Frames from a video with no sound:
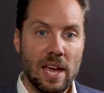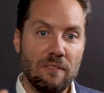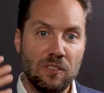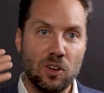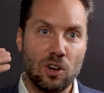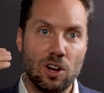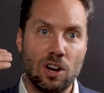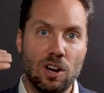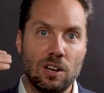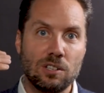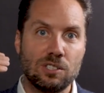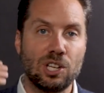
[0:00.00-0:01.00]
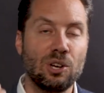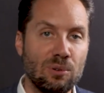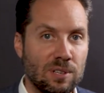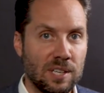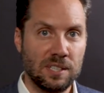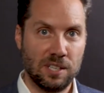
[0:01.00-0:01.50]
if you're
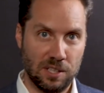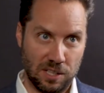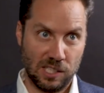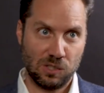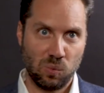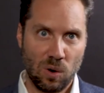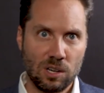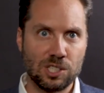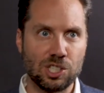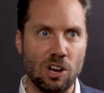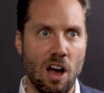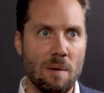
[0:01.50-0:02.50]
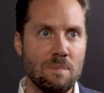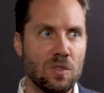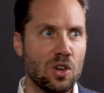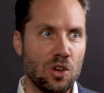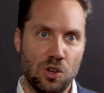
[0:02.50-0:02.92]
tuned into this workshop,